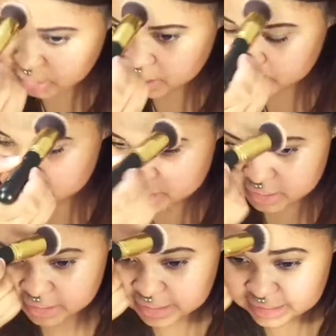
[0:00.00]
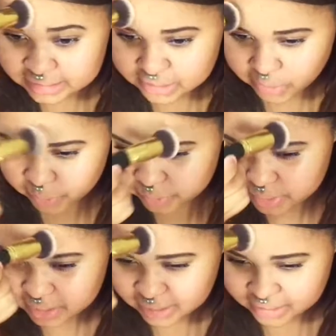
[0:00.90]
in this T-zone,
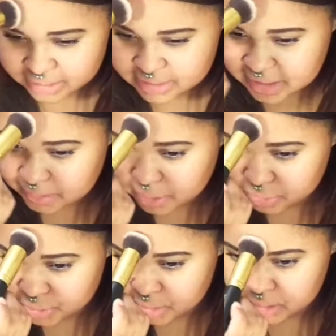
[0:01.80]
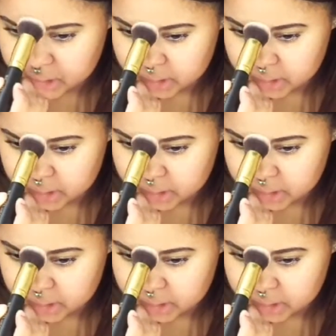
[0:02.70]
in like a T motion.